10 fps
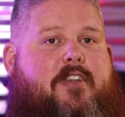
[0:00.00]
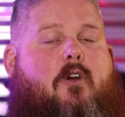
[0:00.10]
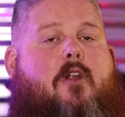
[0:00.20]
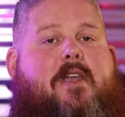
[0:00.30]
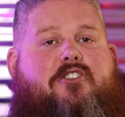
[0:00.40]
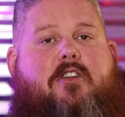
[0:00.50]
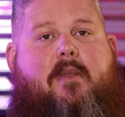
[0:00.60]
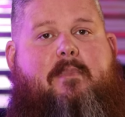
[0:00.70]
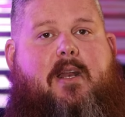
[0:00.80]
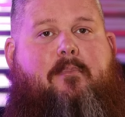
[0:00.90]
You're gonna wanna make sure
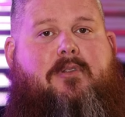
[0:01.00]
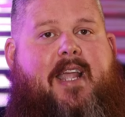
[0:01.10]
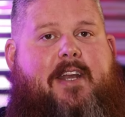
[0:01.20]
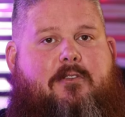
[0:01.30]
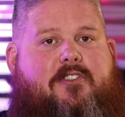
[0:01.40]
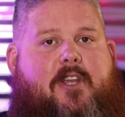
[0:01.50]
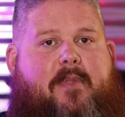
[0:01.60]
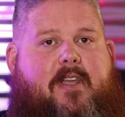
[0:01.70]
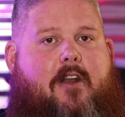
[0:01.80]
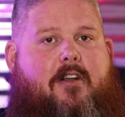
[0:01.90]
to get a plate or
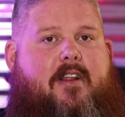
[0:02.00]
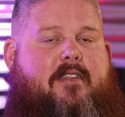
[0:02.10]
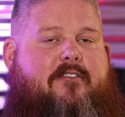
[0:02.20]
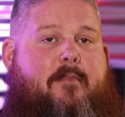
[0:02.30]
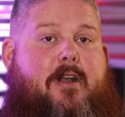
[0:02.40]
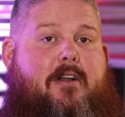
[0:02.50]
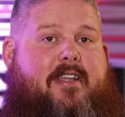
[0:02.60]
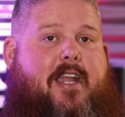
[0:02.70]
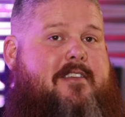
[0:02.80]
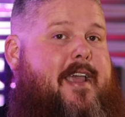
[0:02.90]
something underneath the fermenter
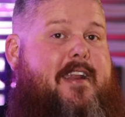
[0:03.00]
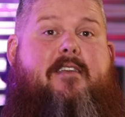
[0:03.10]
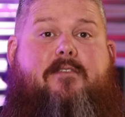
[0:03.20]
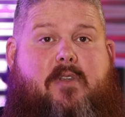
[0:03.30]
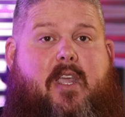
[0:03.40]
to catch that if you